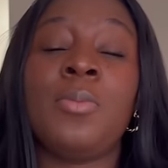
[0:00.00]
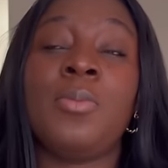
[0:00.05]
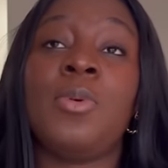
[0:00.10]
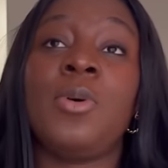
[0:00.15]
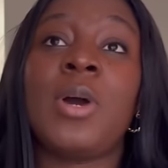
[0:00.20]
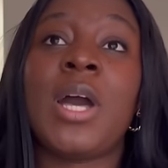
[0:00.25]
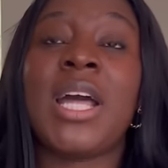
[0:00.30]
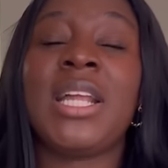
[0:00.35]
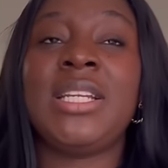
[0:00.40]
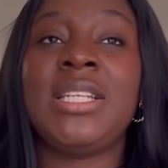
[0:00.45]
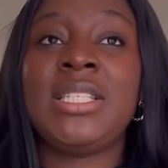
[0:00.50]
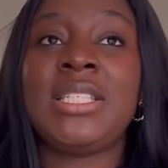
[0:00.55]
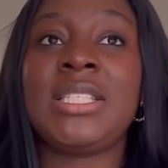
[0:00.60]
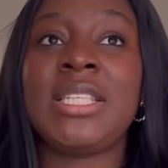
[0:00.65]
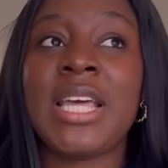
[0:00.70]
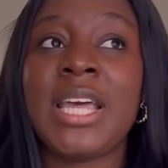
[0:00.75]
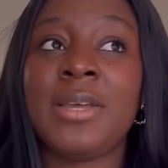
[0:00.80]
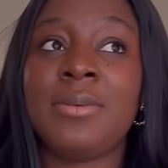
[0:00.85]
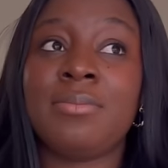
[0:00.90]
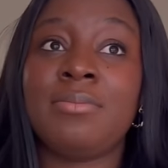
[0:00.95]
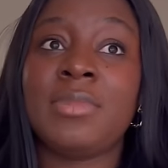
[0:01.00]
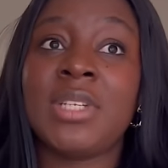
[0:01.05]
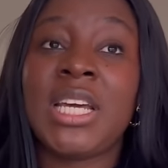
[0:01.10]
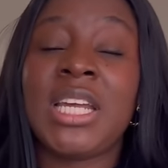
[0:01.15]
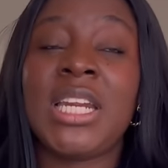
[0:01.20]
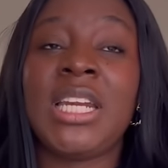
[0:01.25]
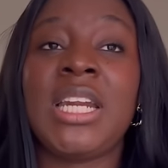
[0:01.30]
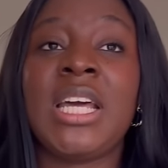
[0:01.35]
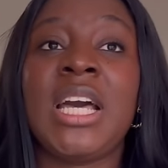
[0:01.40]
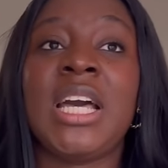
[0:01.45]
But at this time,
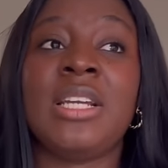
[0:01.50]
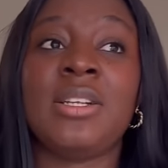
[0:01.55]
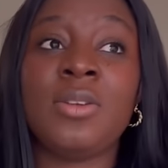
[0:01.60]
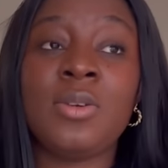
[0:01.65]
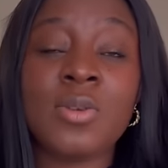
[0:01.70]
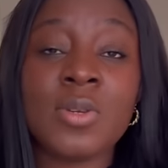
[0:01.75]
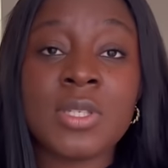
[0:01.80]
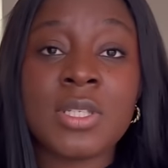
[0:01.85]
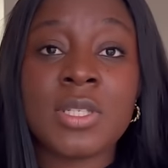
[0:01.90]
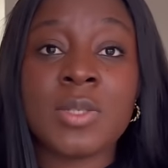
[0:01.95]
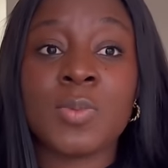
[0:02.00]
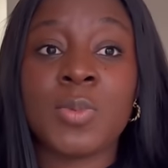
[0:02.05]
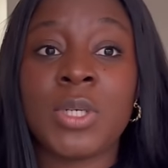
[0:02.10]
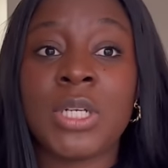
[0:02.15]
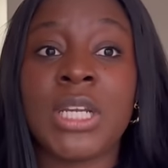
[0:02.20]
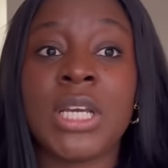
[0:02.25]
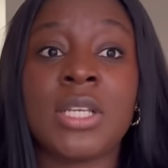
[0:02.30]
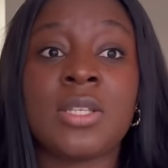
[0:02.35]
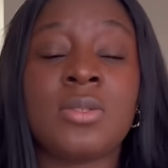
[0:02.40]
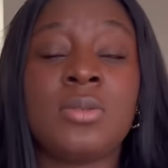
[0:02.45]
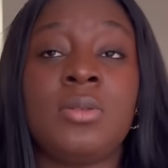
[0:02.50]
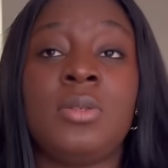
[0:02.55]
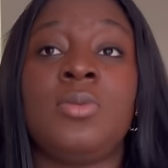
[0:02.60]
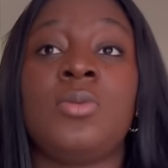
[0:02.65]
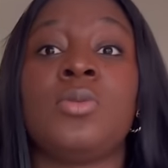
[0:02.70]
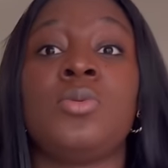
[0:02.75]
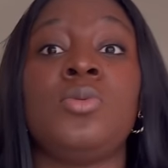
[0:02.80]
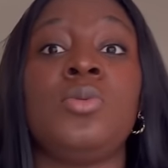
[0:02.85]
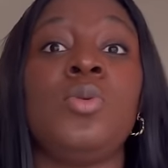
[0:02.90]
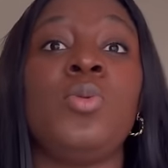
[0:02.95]
Canada had closed its border, so there
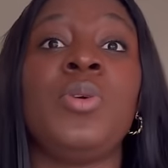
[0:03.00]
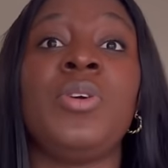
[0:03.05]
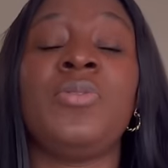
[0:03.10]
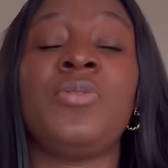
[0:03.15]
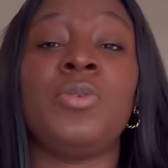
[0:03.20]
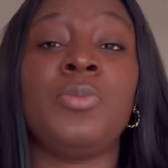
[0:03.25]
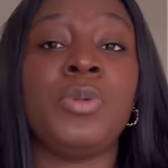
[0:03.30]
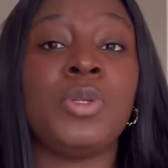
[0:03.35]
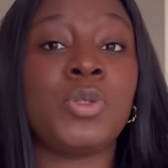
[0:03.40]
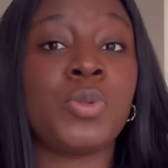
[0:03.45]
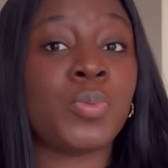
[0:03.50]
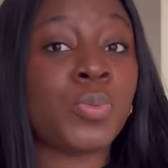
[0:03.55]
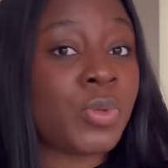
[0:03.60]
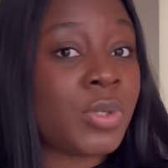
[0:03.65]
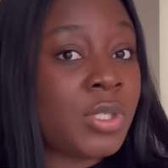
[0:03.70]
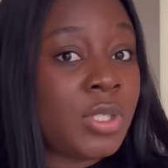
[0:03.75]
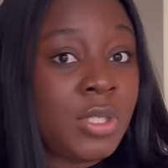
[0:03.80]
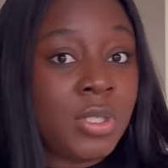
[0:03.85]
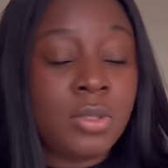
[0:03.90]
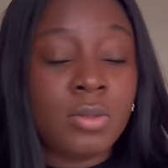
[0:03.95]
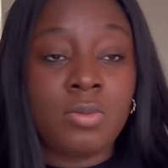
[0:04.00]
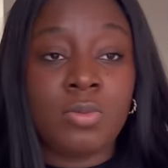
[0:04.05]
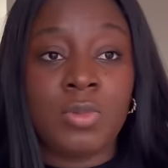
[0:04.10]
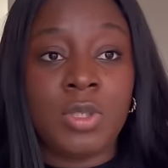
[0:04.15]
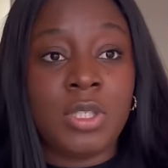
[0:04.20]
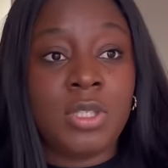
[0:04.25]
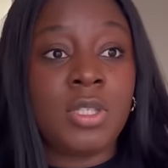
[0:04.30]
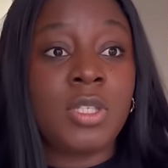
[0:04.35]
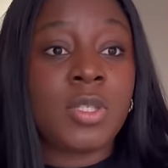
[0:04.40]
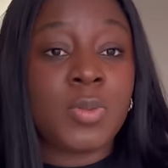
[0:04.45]
was no way for me to proceed
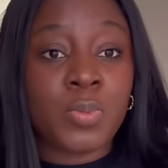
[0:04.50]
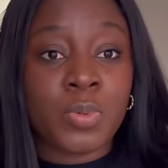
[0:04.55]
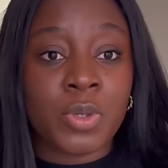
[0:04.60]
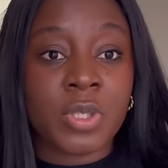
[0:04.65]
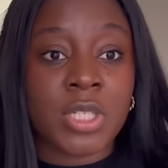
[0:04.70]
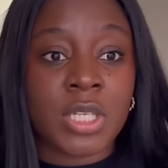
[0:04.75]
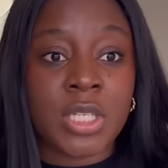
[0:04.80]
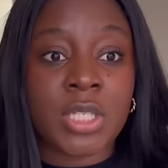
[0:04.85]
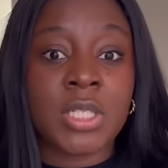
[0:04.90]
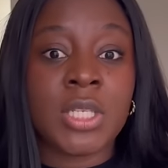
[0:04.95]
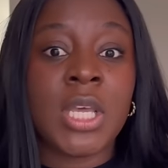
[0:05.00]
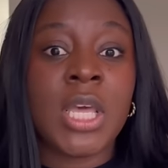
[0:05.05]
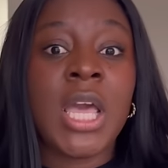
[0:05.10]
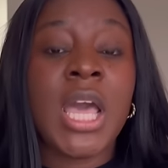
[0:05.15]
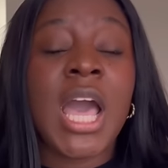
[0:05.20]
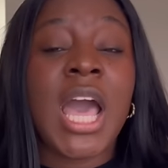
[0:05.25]
with this process.